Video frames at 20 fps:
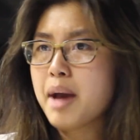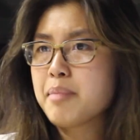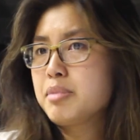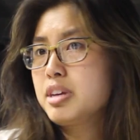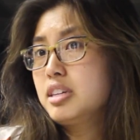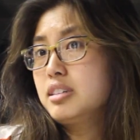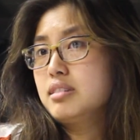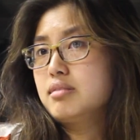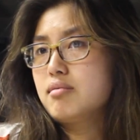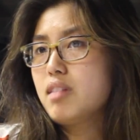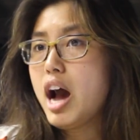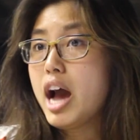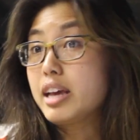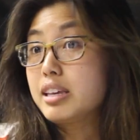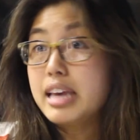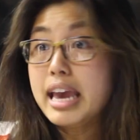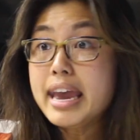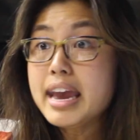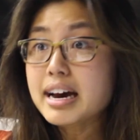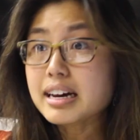I mean, I
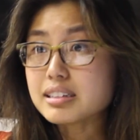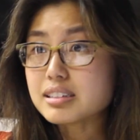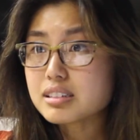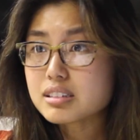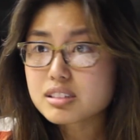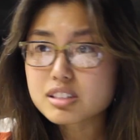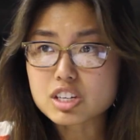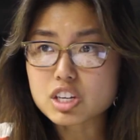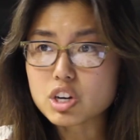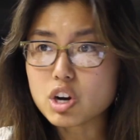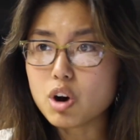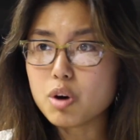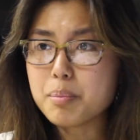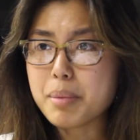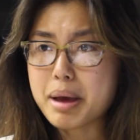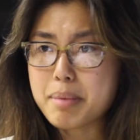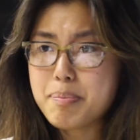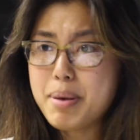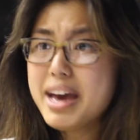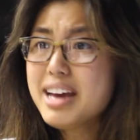can't. You know,
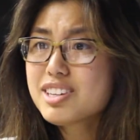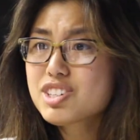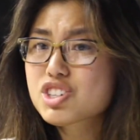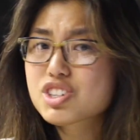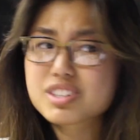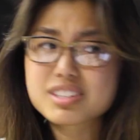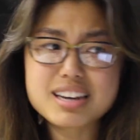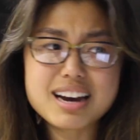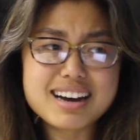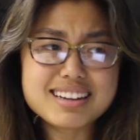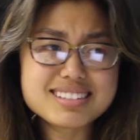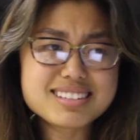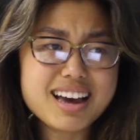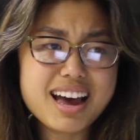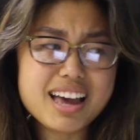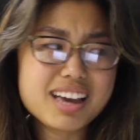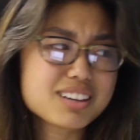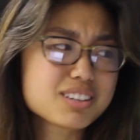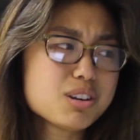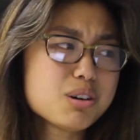my pet just got
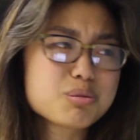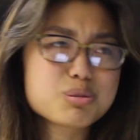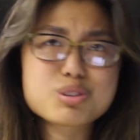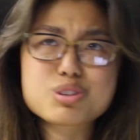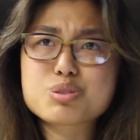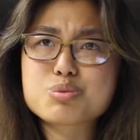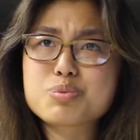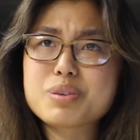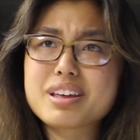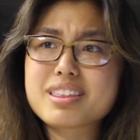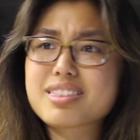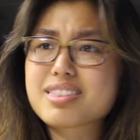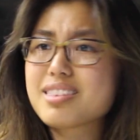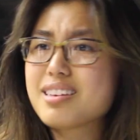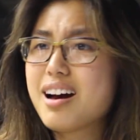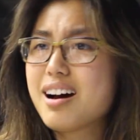diagnosed with,